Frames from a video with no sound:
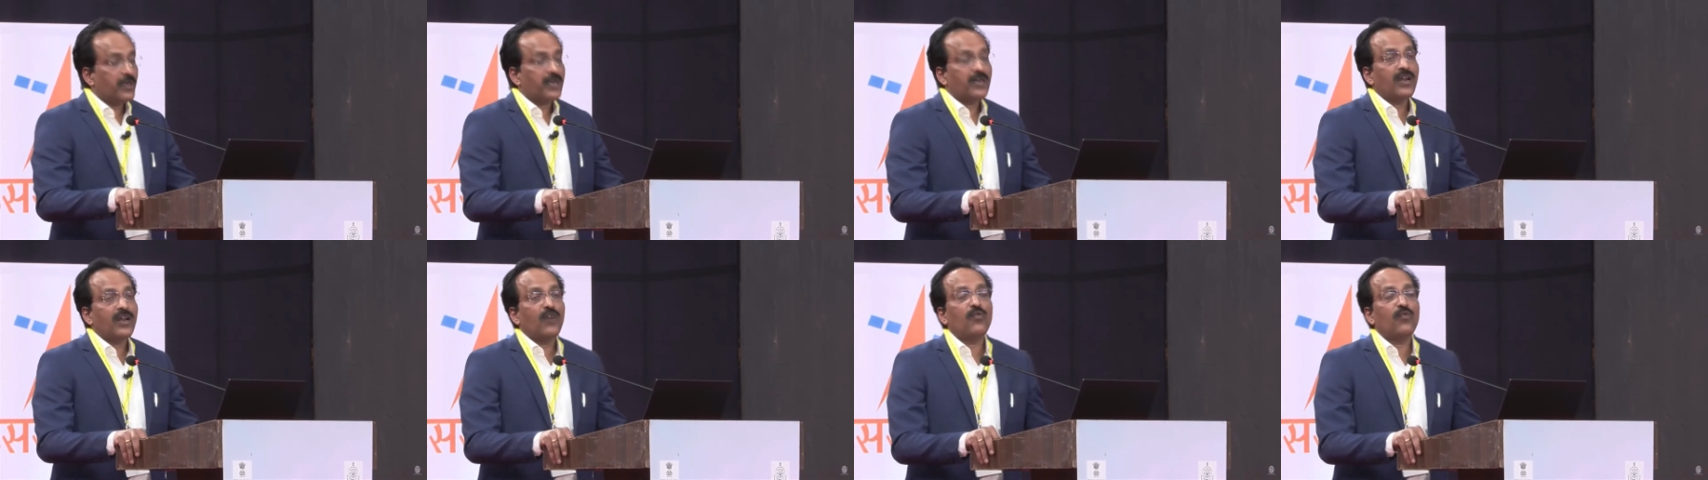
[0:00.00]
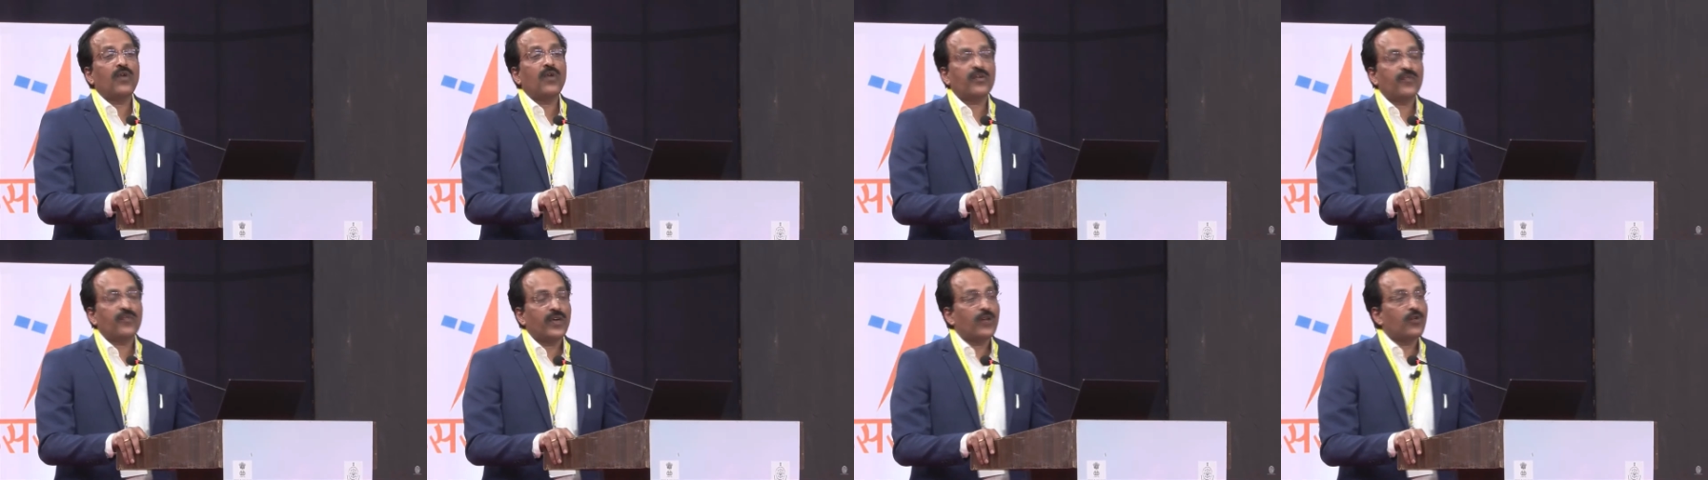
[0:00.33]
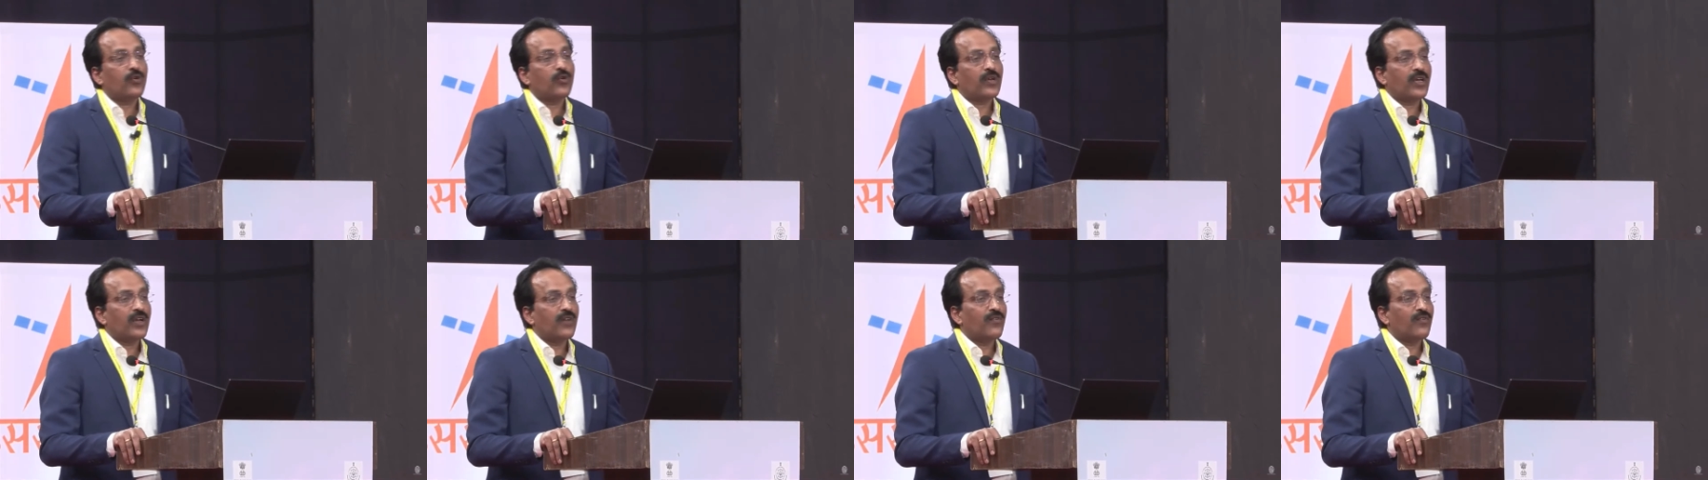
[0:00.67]
but now what we are
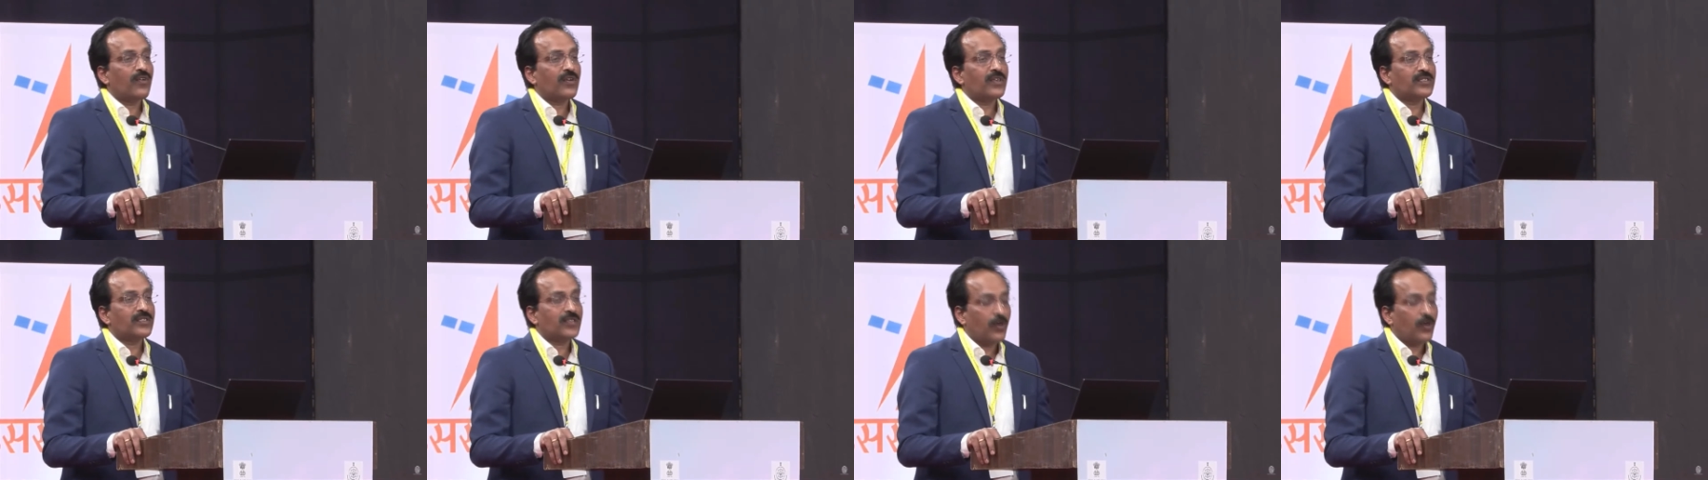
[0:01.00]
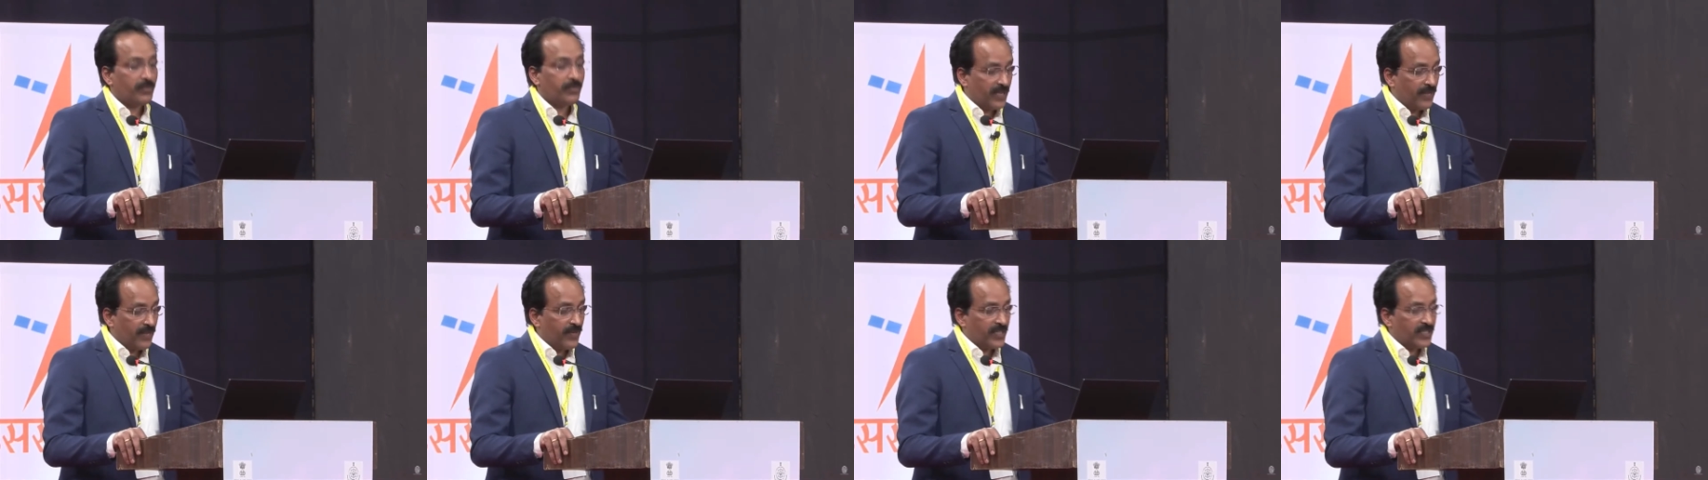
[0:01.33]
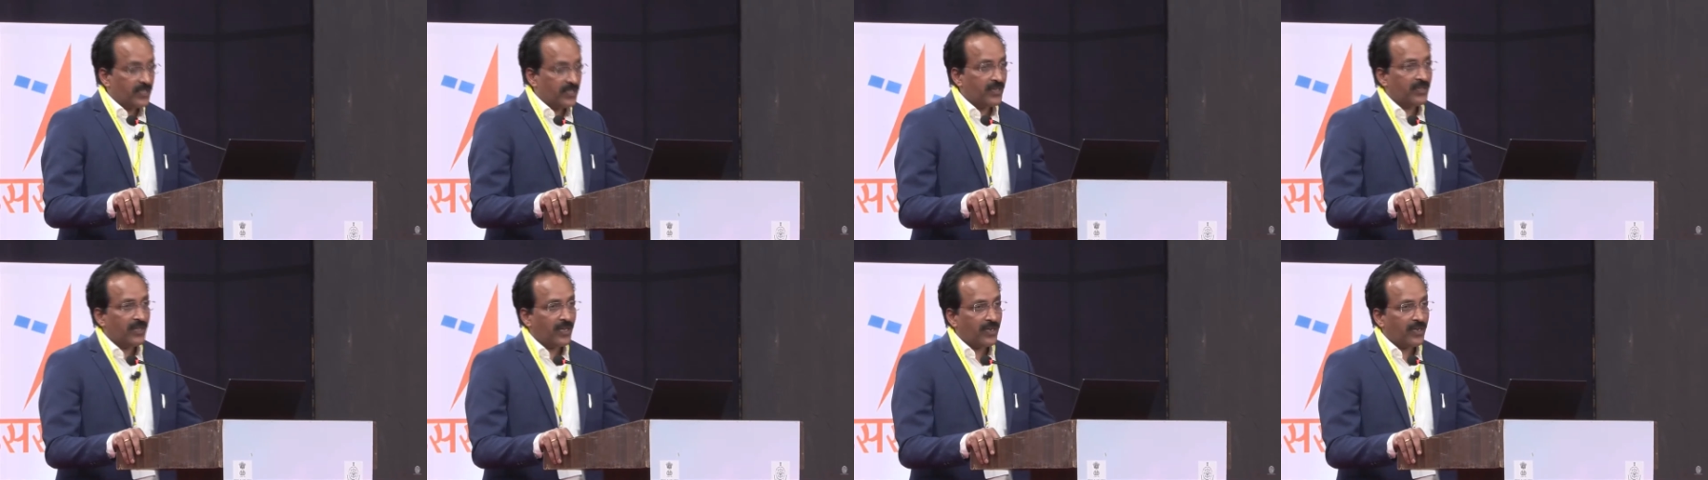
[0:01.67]
looking for is the
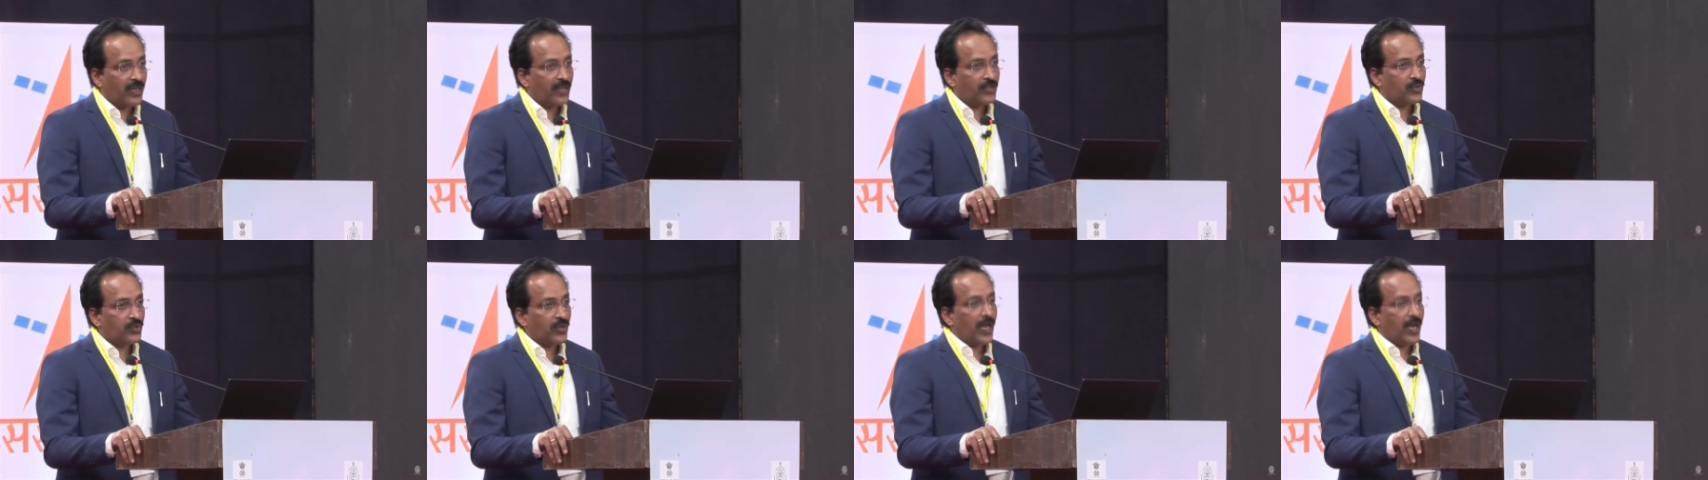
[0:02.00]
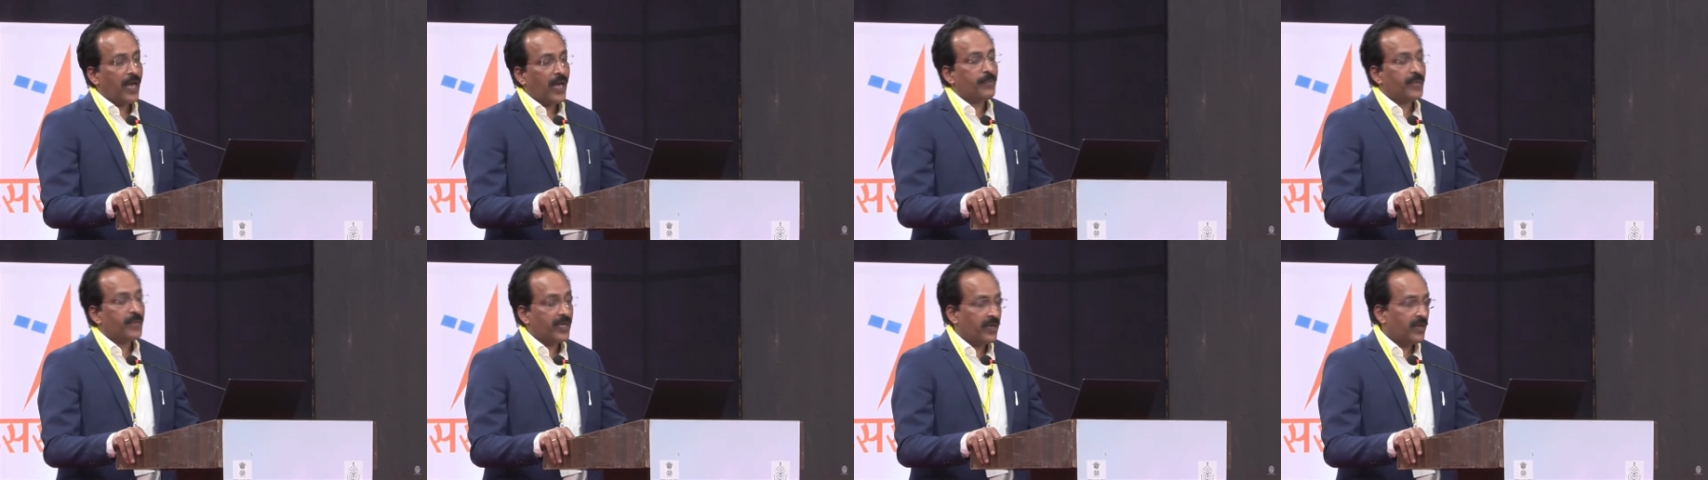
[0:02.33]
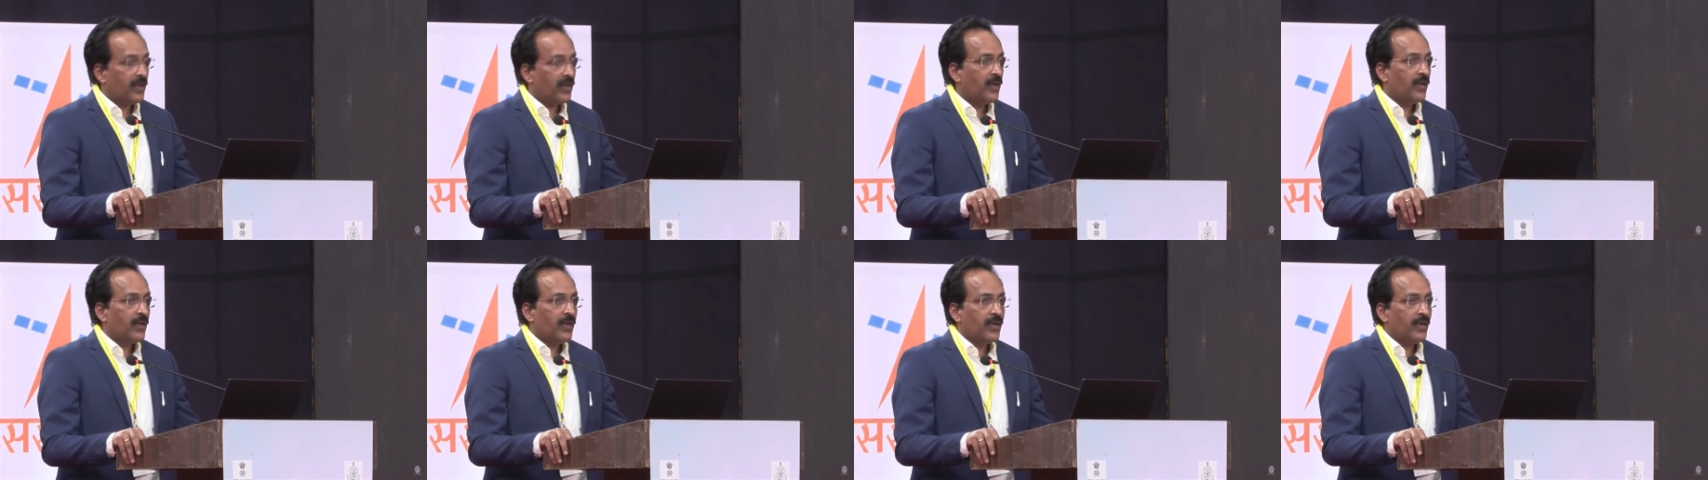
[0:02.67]
observation that has to happen
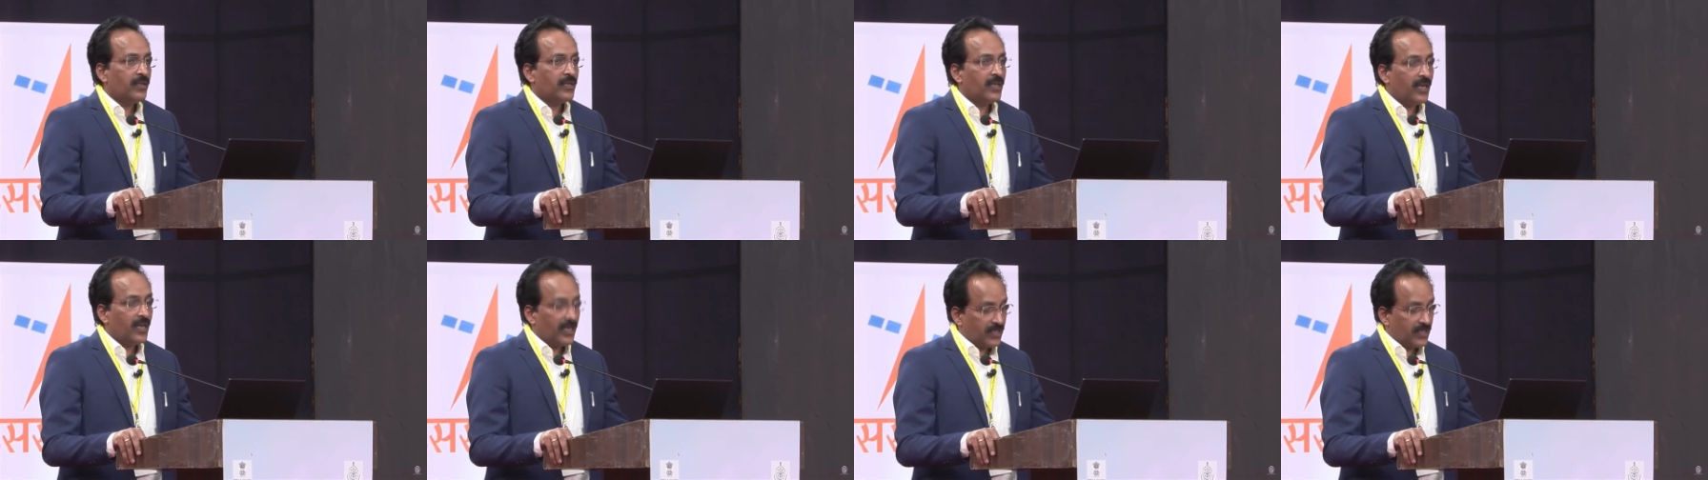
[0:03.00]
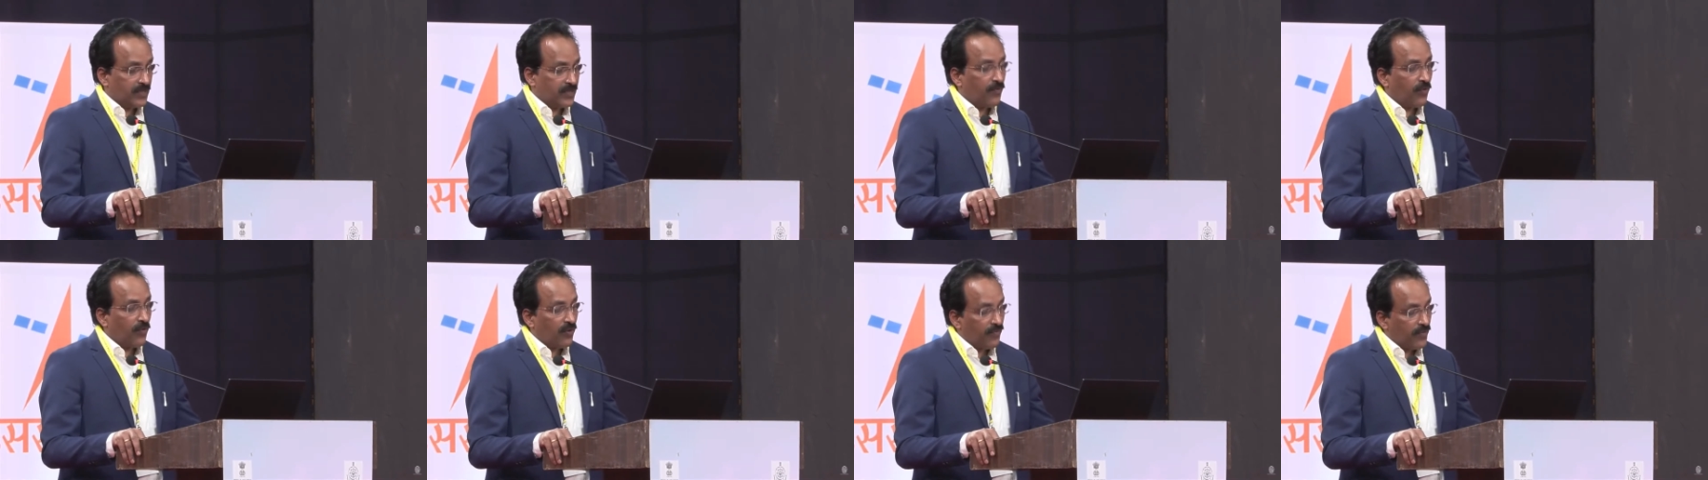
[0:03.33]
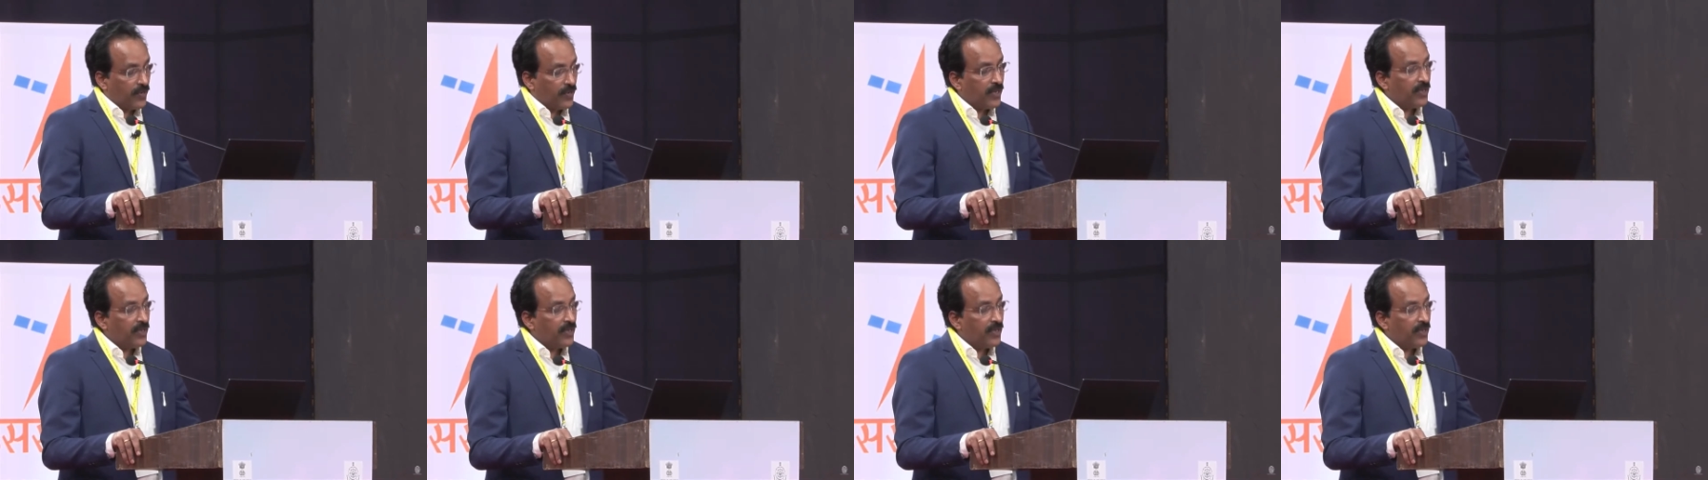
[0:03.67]
in the next 4 or